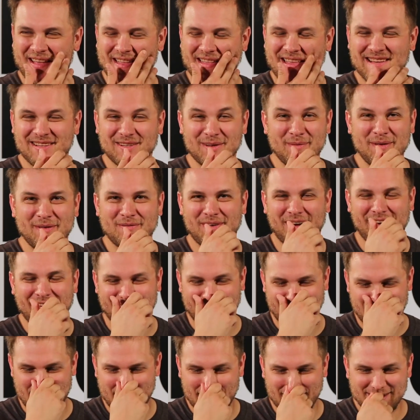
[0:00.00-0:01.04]
It's going to be
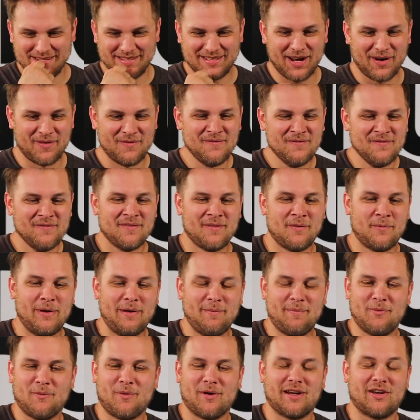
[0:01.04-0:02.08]
fun. So
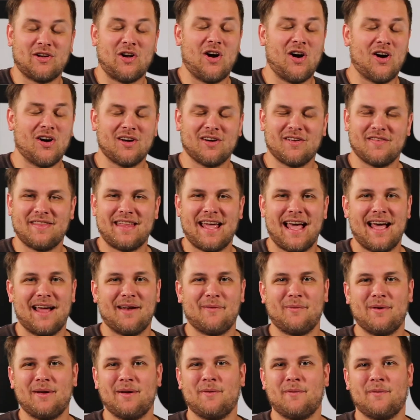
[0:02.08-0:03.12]
we've been working hard on
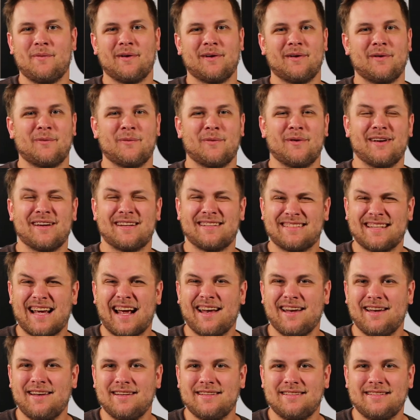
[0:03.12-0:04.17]
that. We're
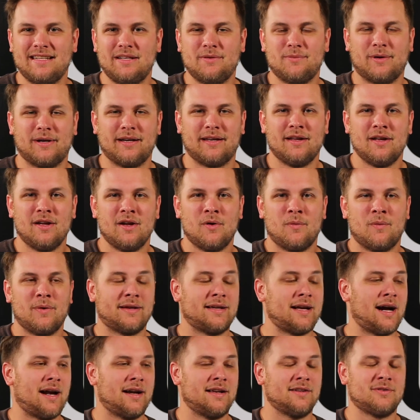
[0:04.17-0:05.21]
excited to see what
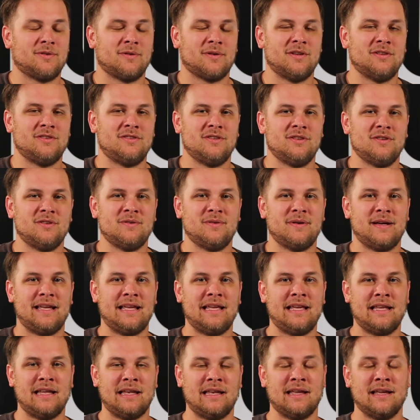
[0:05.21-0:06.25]
God is going to do
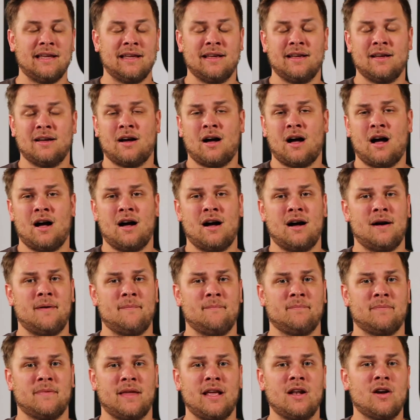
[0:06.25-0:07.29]
in
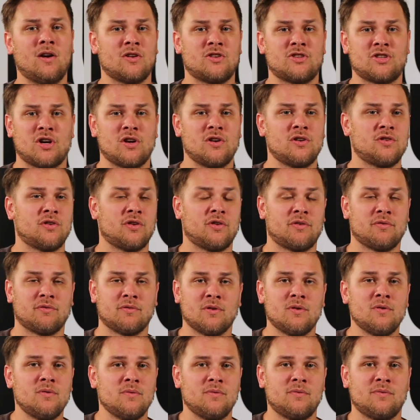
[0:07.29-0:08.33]
our church
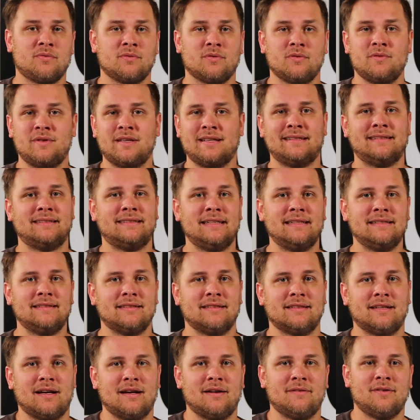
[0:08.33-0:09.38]
through this
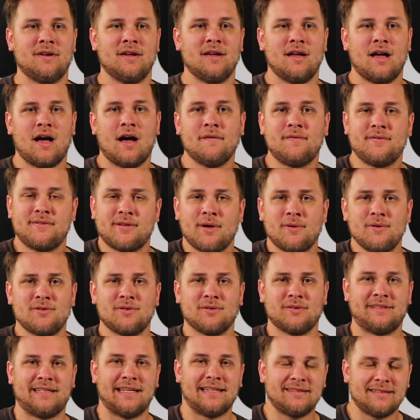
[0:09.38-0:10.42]
season of
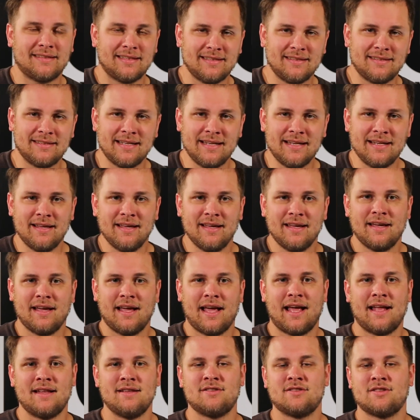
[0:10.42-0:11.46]
social distancing.
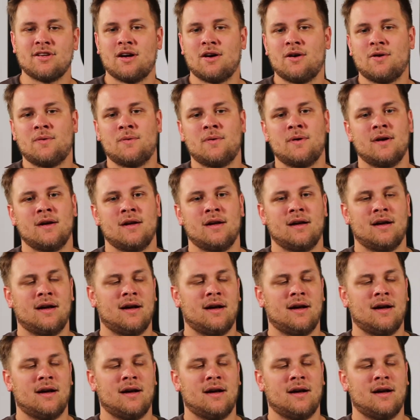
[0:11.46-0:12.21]
And so